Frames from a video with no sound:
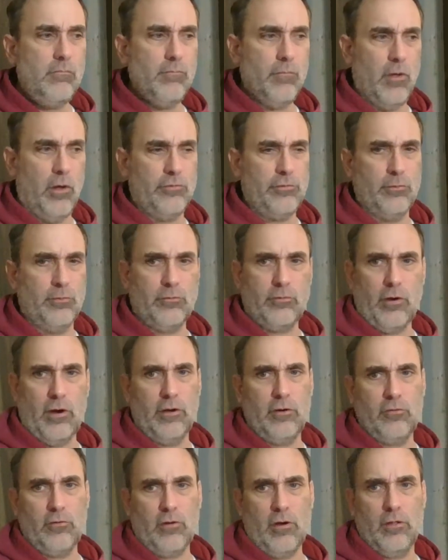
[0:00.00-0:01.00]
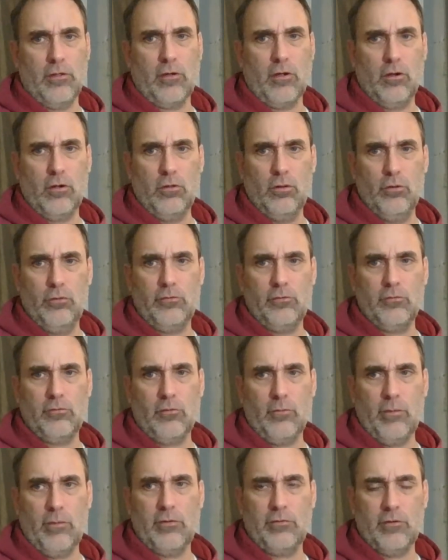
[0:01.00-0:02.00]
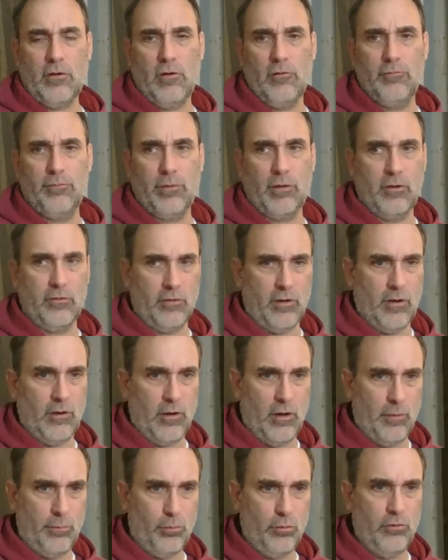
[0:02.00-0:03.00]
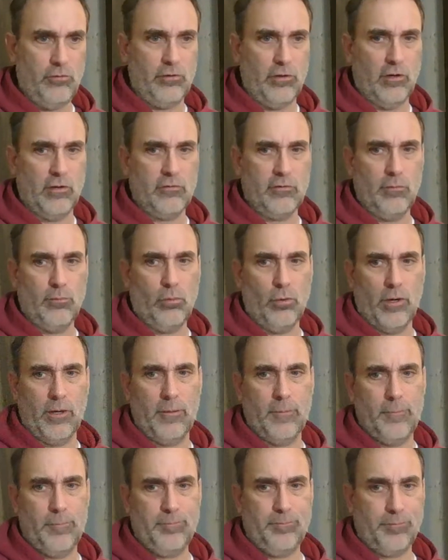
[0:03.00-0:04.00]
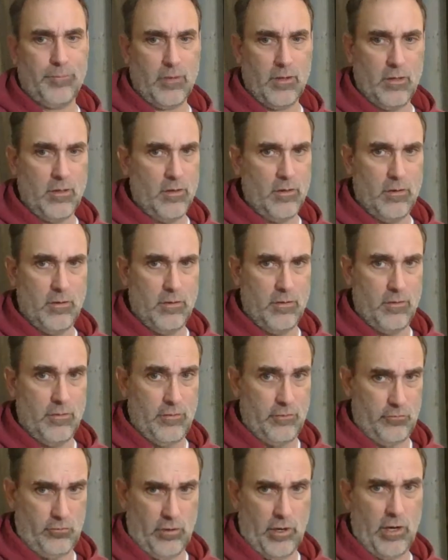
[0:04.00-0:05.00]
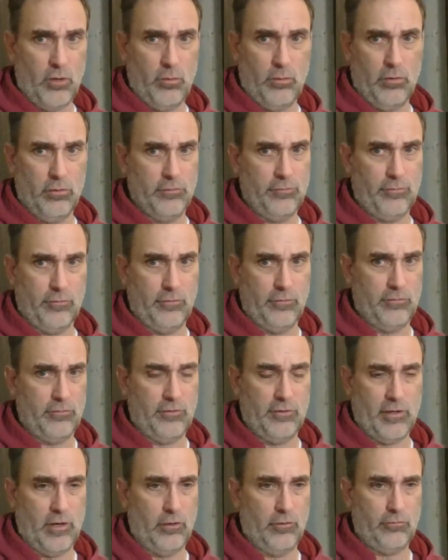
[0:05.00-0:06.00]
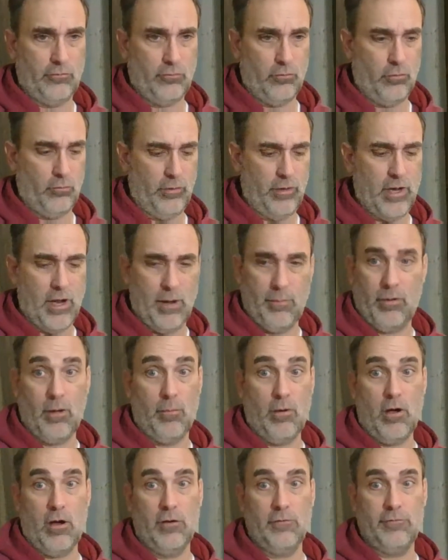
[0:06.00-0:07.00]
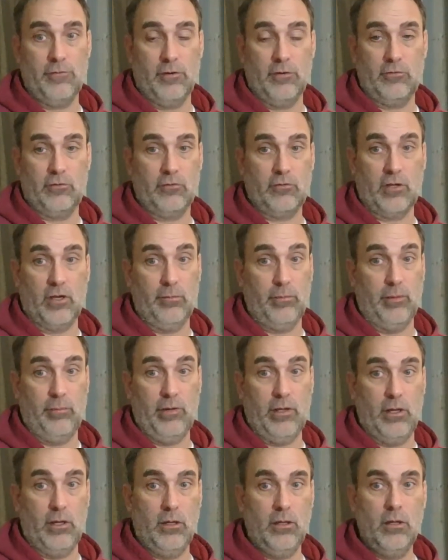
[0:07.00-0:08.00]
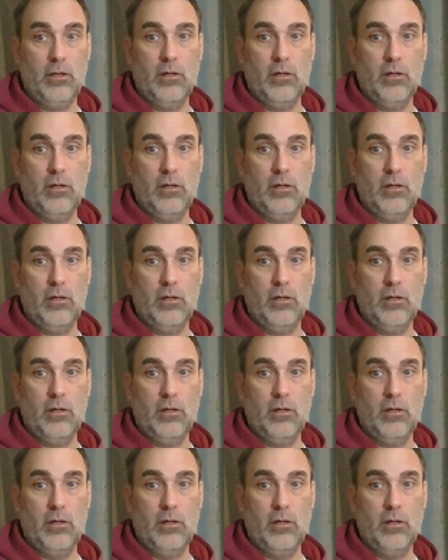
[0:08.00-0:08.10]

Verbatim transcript: Also, I'm trying to draw the conclusions for myself because I, I appreciate at some point the training wheels for this entire stroke rehab come off and it's just going to be me.